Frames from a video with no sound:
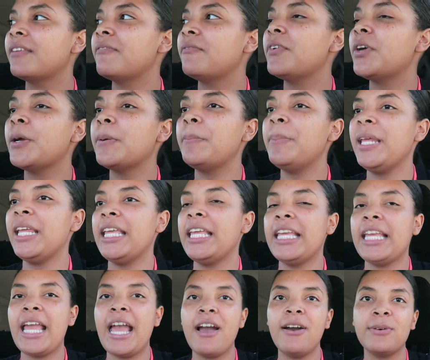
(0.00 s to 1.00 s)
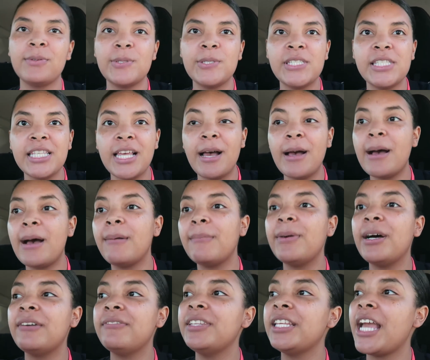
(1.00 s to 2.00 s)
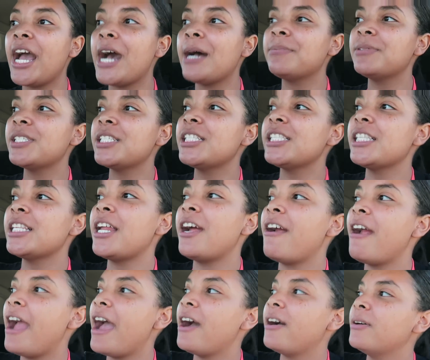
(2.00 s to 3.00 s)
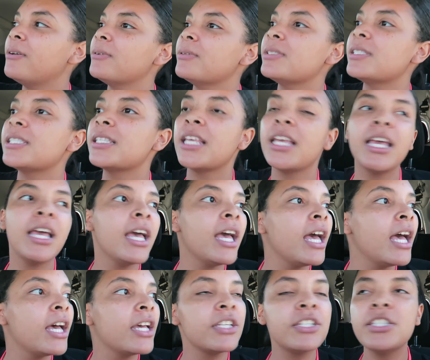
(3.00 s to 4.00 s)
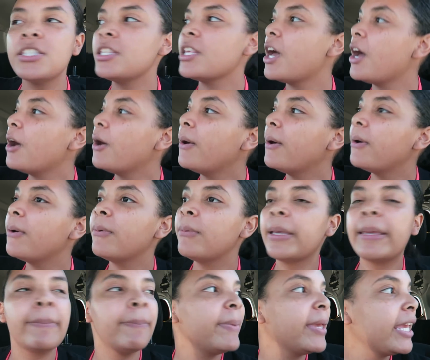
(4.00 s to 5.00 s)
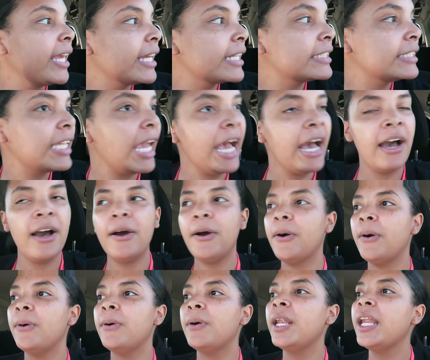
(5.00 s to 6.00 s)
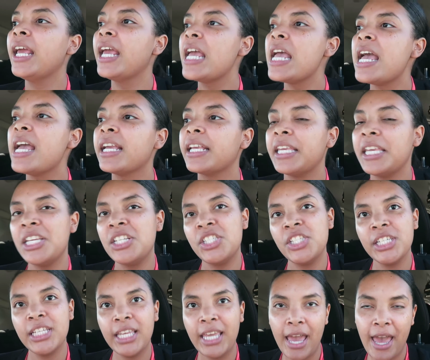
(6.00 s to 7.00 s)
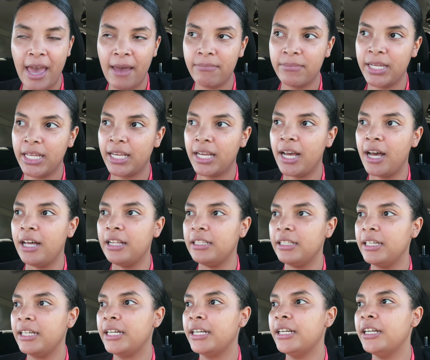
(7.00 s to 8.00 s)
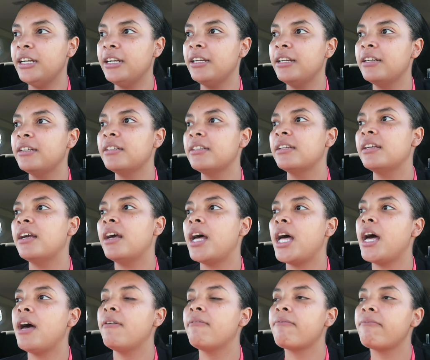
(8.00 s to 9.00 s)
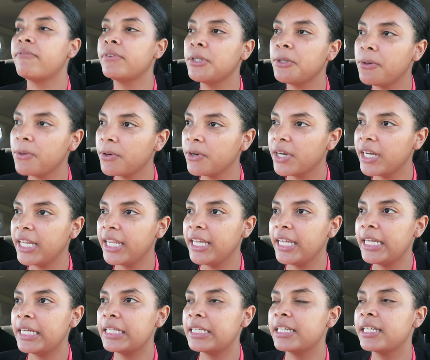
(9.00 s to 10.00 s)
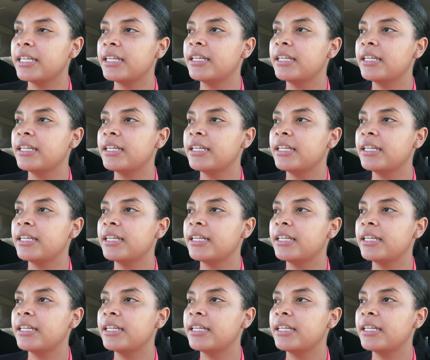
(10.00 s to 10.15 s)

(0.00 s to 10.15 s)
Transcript: for picking out some of the options in our house. So we picked out kitchen cabinet color, flooring,